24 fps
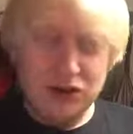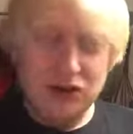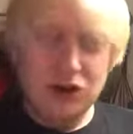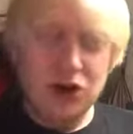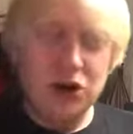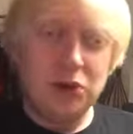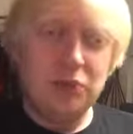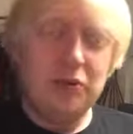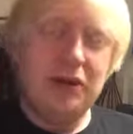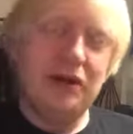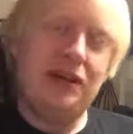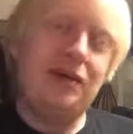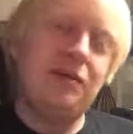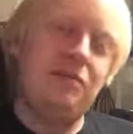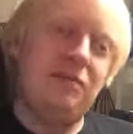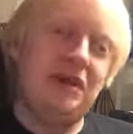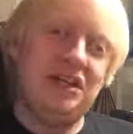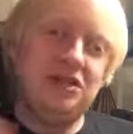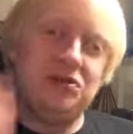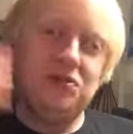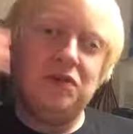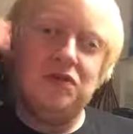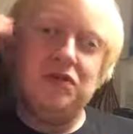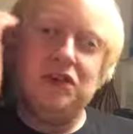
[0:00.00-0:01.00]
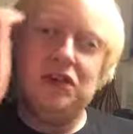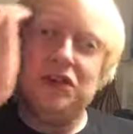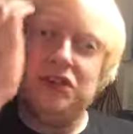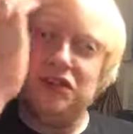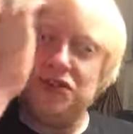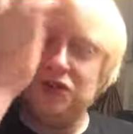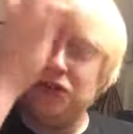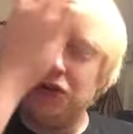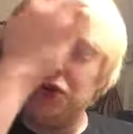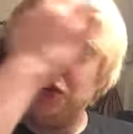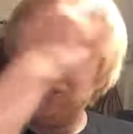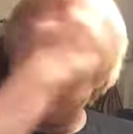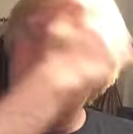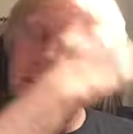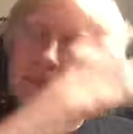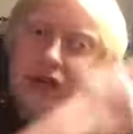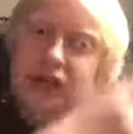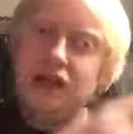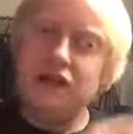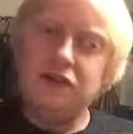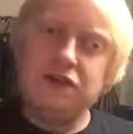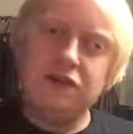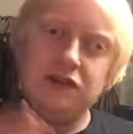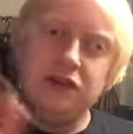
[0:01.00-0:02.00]
got a piece of advice for you.
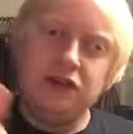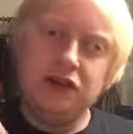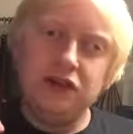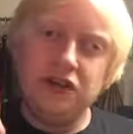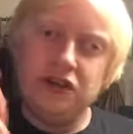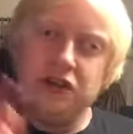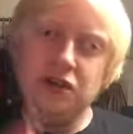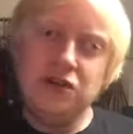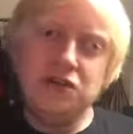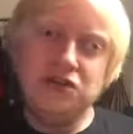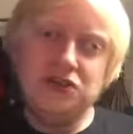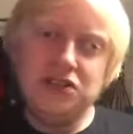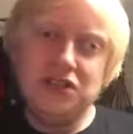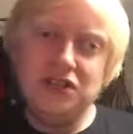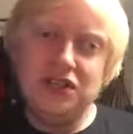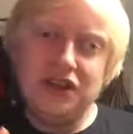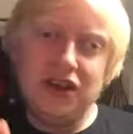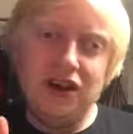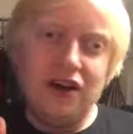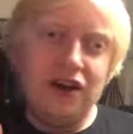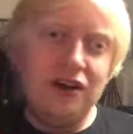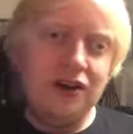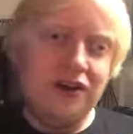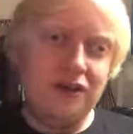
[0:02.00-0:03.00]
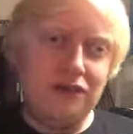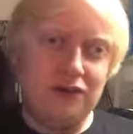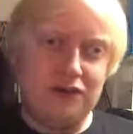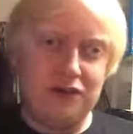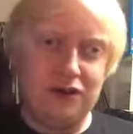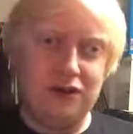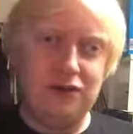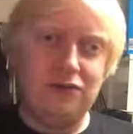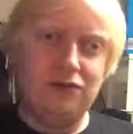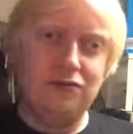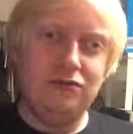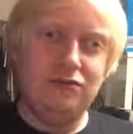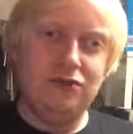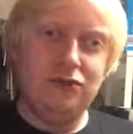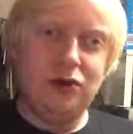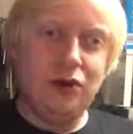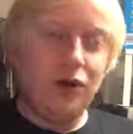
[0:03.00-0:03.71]
If you're using your iPhone